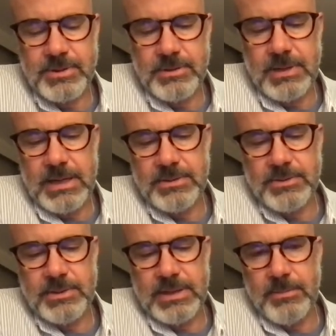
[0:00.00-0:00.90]
right?
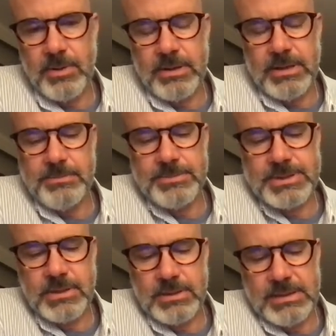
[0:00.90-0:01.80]
Doing
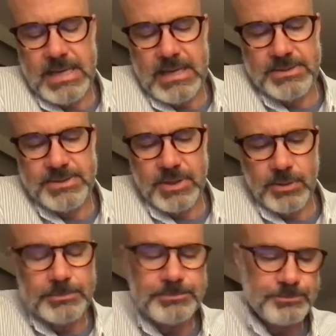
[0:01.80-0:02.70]
MRMs on that.
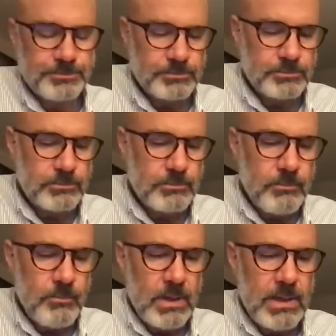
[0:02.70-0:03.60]
So
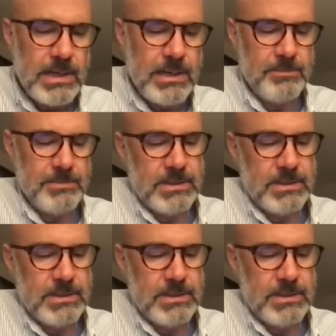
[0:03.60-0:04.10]
the